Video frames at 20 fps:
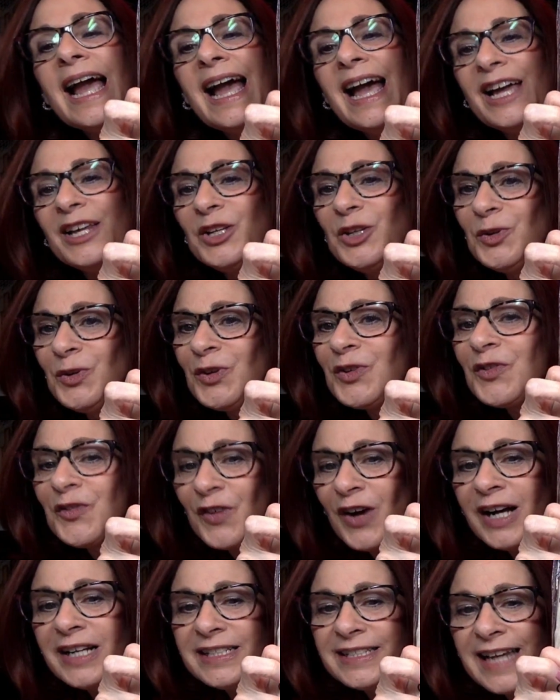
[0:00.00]
and you'll
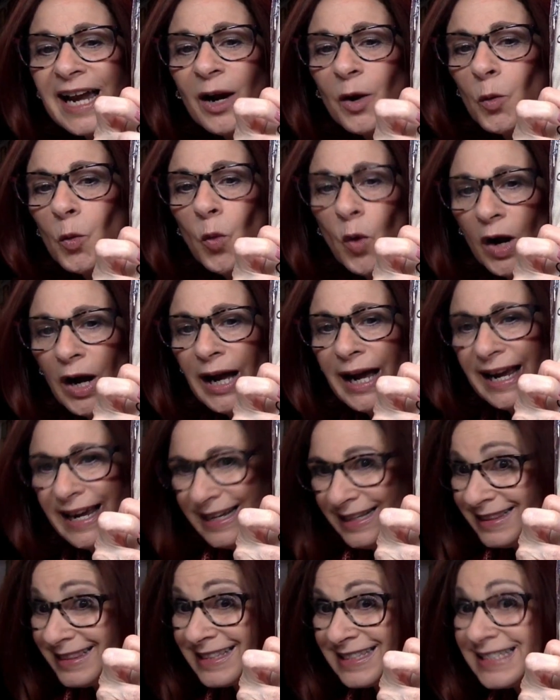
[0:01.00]
find out
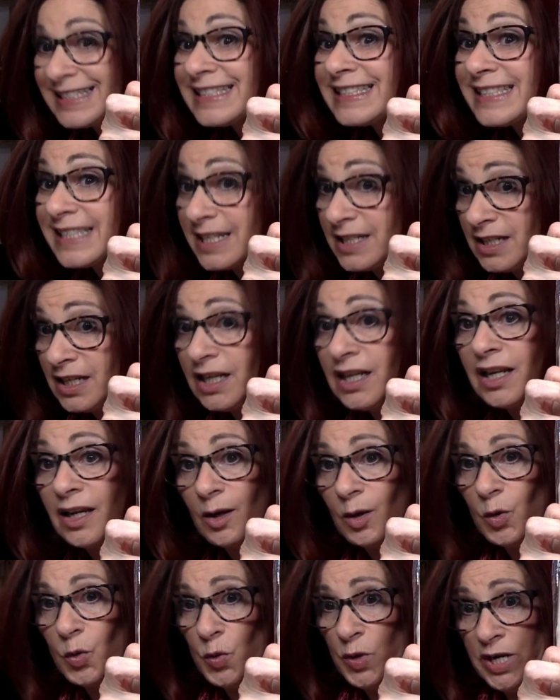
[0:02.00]
why this is the
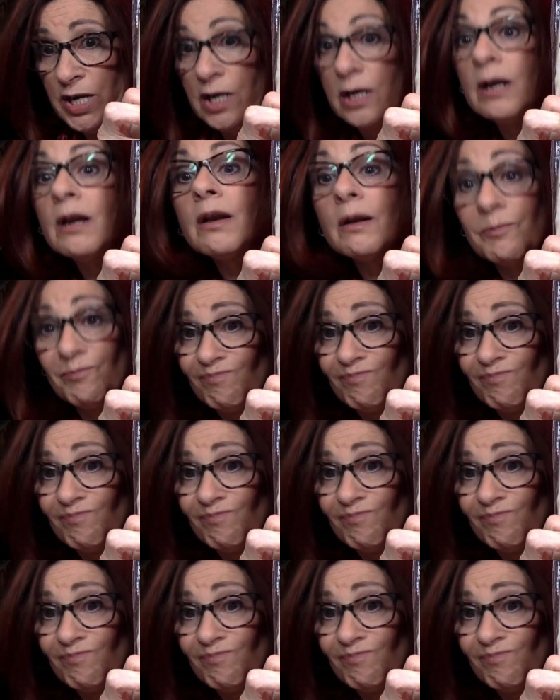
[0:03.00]
knitting queen.